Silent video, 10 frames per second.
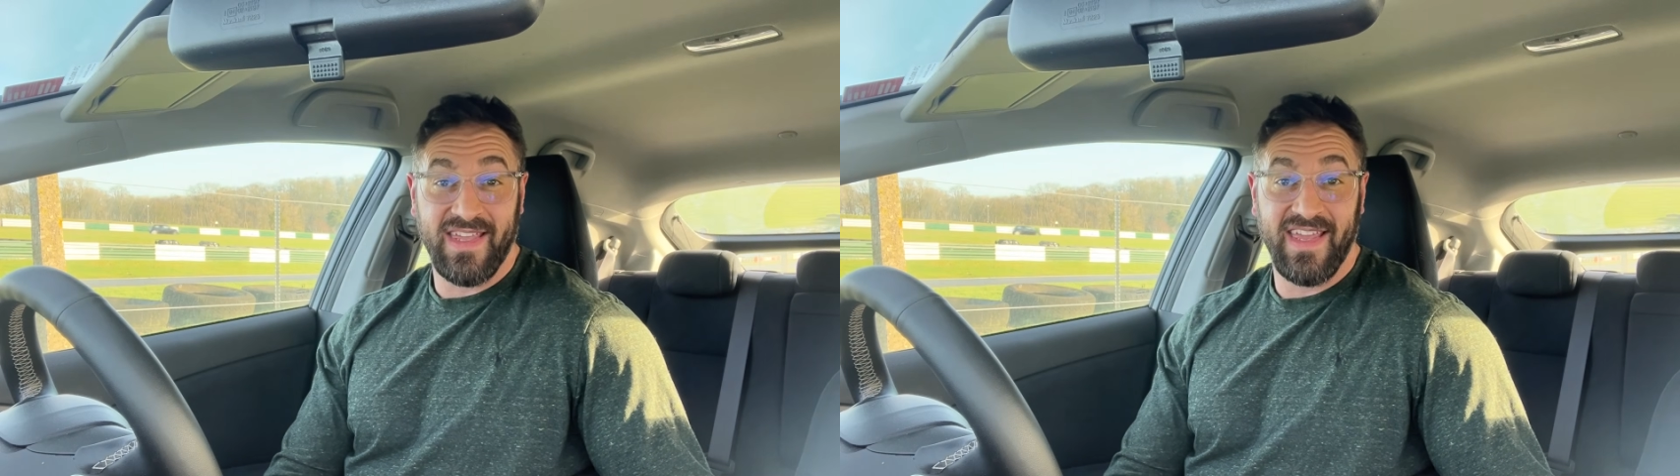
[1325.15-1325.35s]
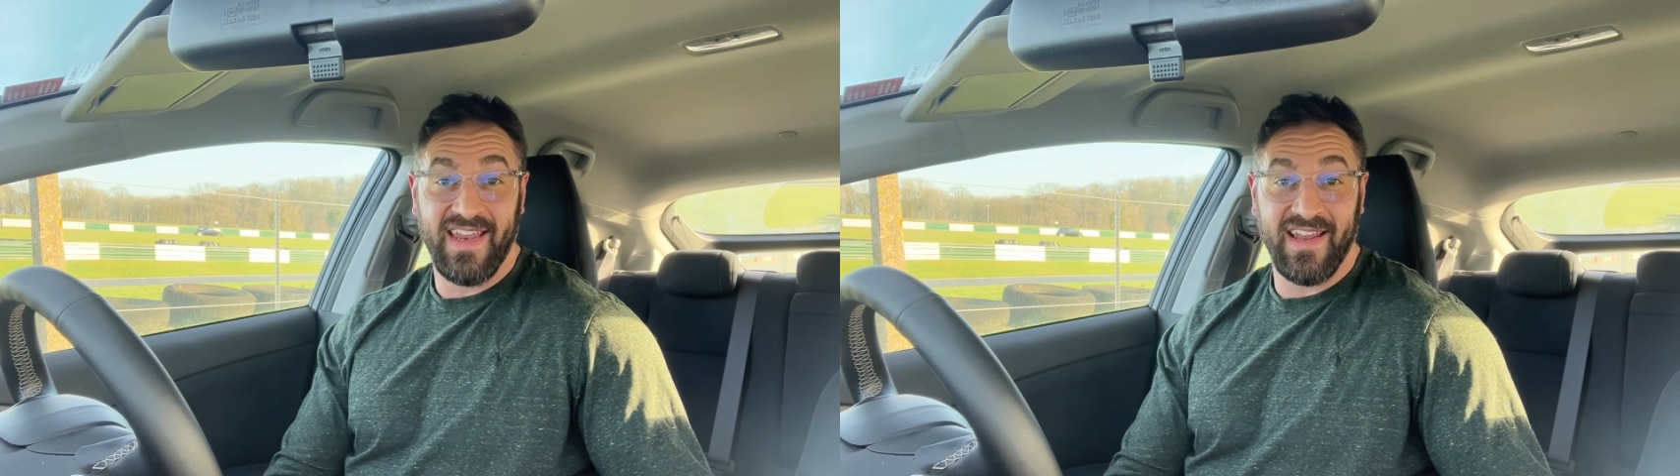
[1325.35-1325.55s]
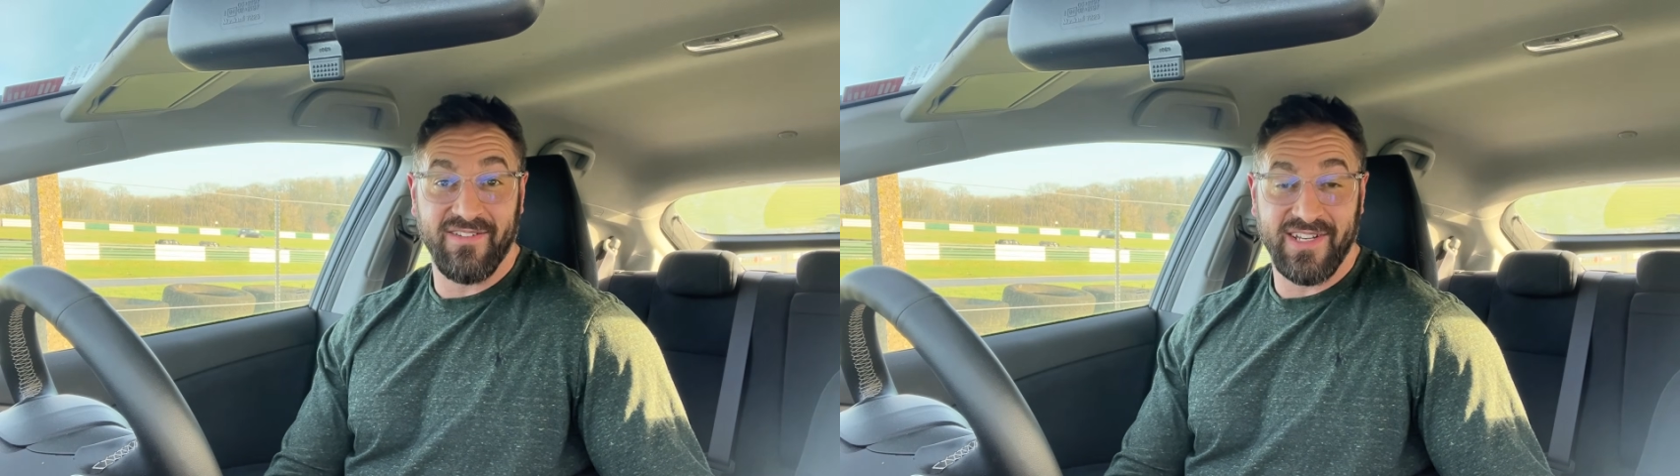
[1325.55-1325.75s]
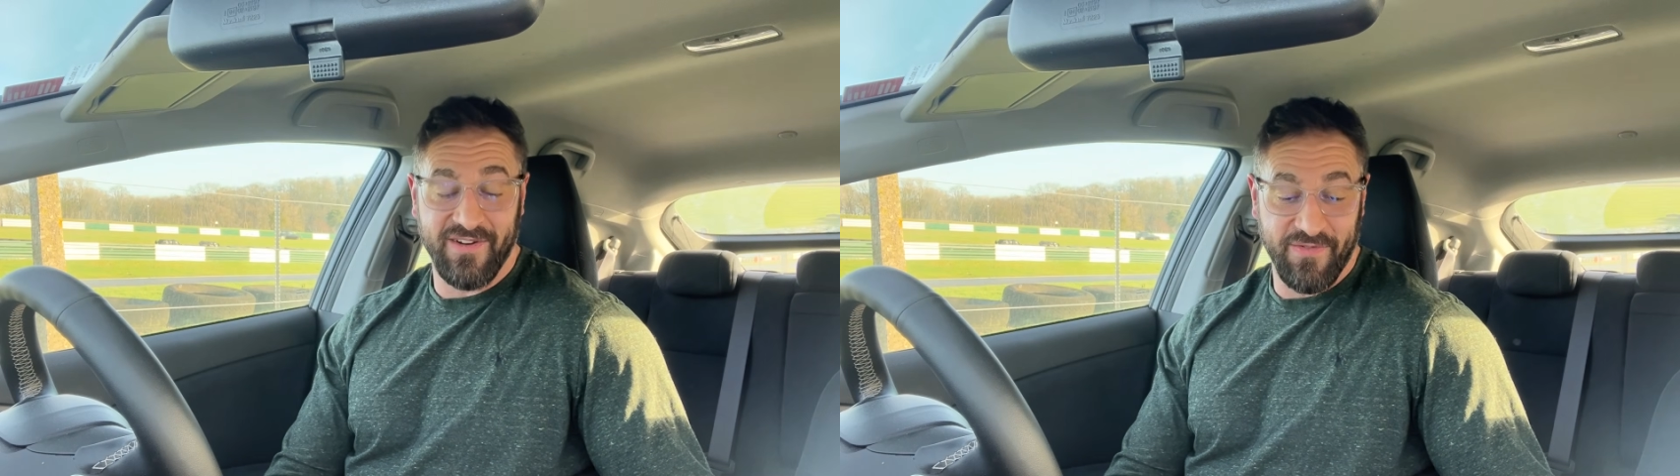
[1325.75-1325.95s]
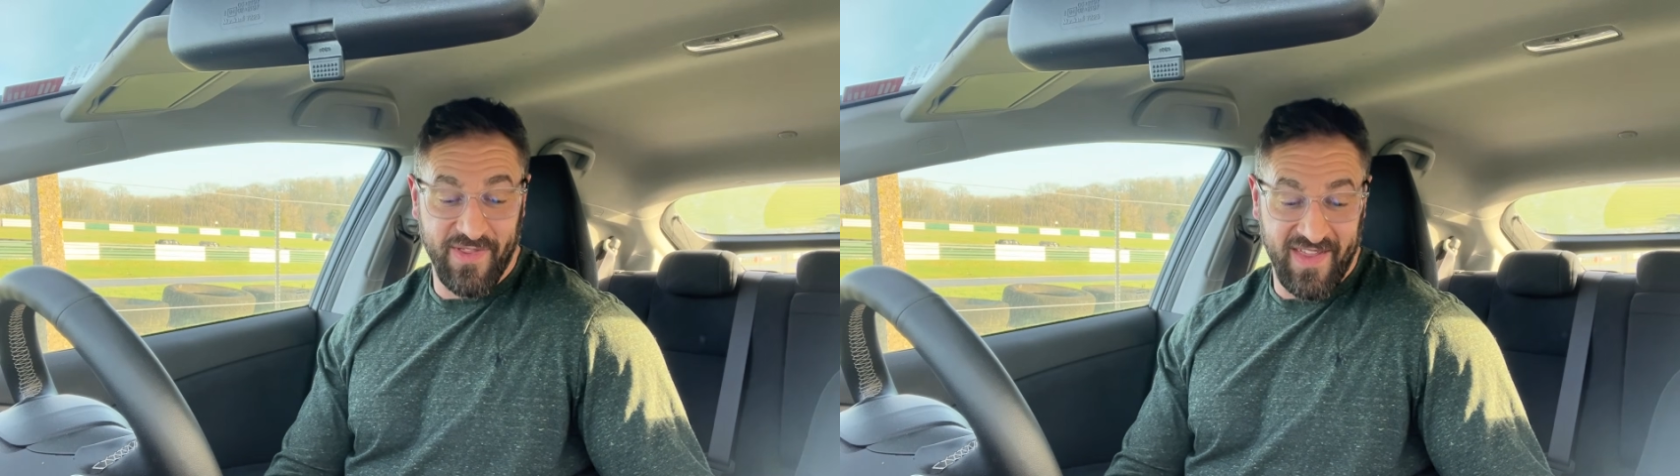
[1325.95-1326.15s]
kilos
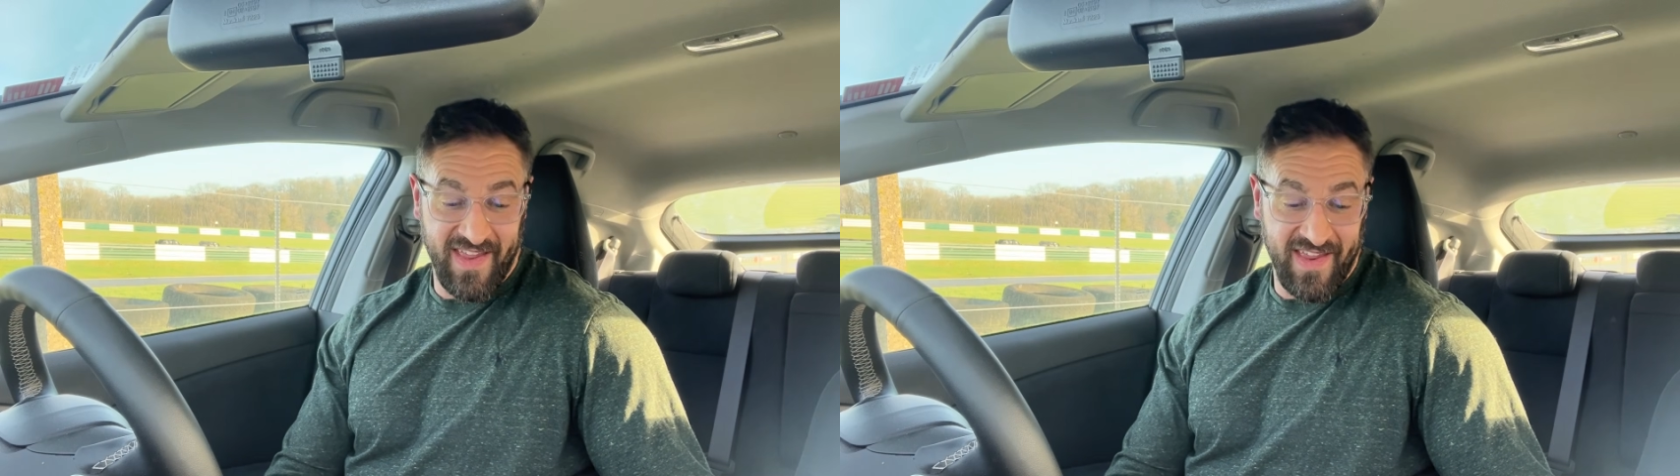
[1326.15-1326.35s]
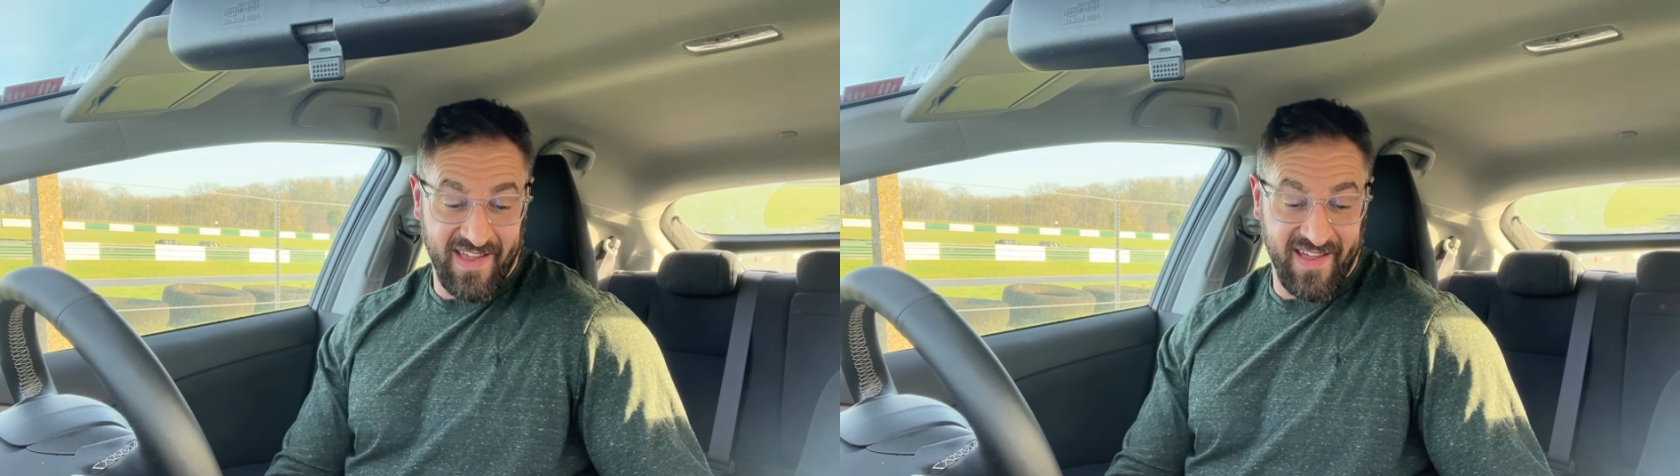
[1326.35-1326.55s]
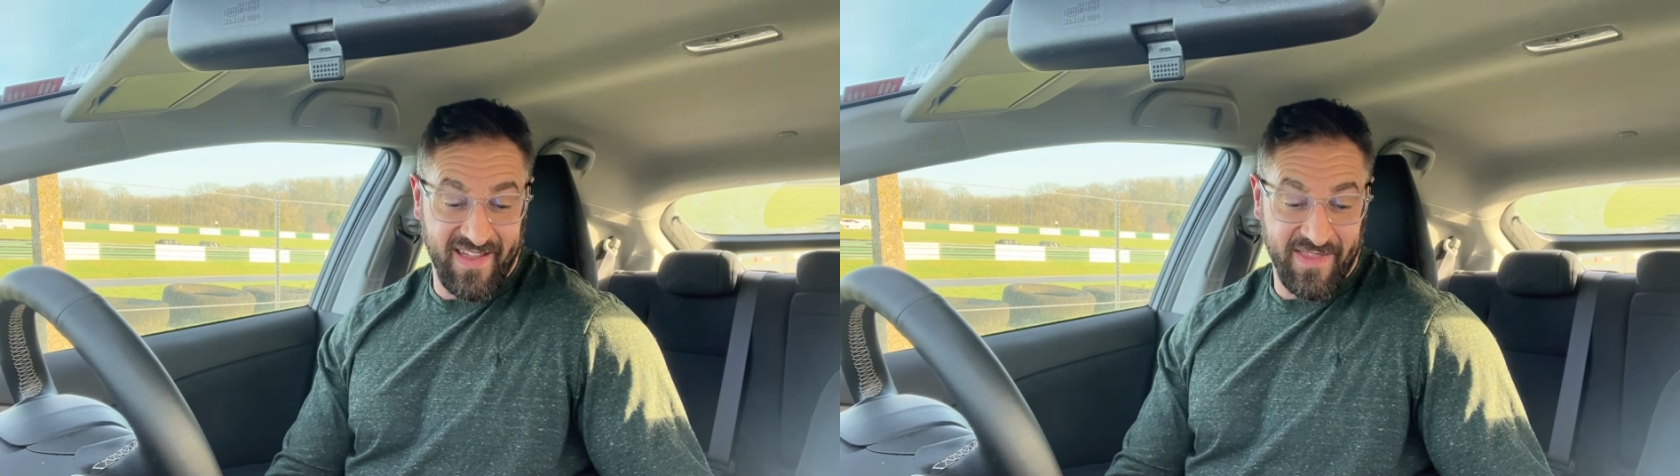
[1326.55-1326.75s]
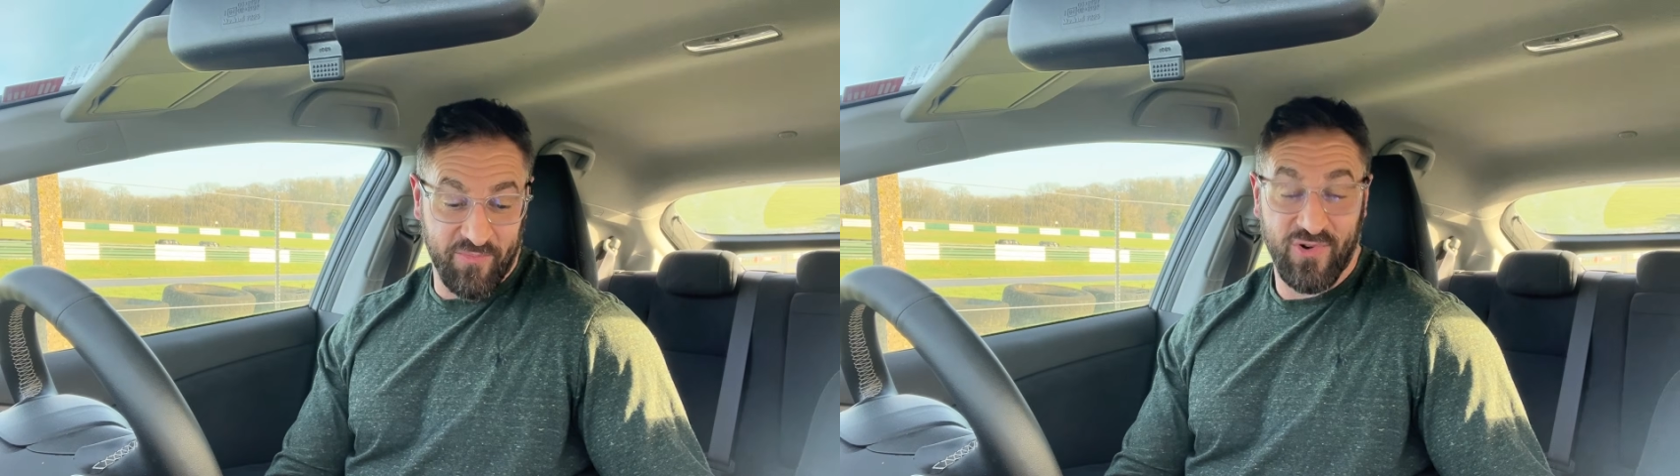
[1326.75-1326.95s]
over the